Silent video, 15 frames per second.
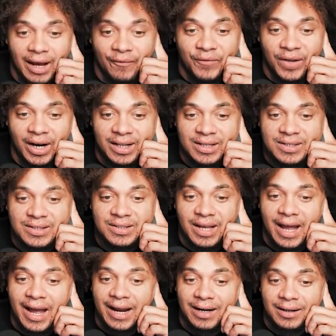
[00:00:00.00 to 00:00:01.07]
I feel like this is
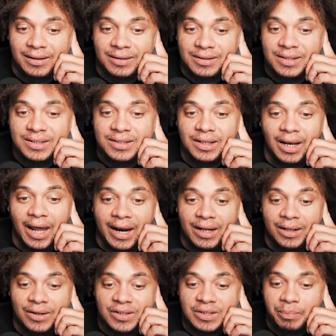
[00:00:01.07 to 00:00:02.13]
an act because this is a lot
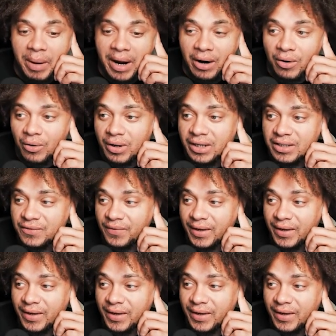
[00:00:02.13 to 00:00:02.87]
of despair on his